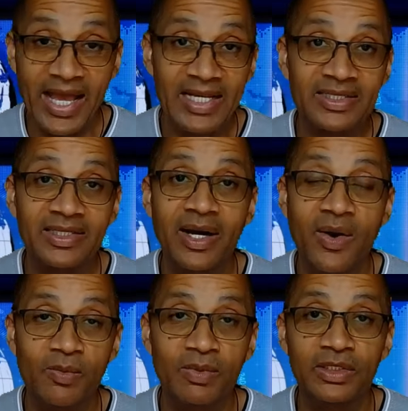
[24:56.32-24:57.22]
and ask the
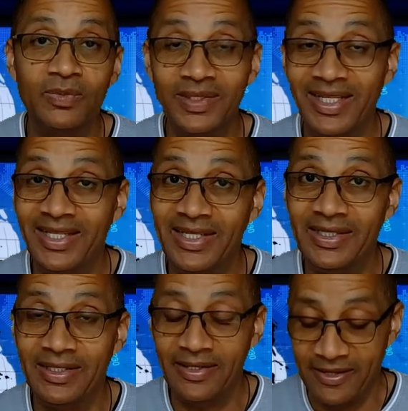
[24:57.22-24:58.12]
homeless what they
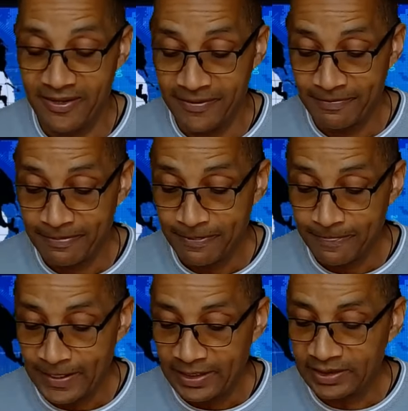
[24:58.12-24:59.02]
need.
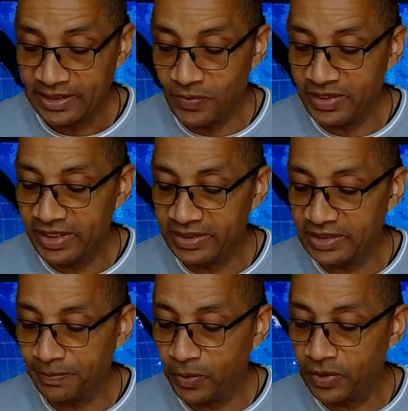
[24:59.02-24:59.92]
Someone that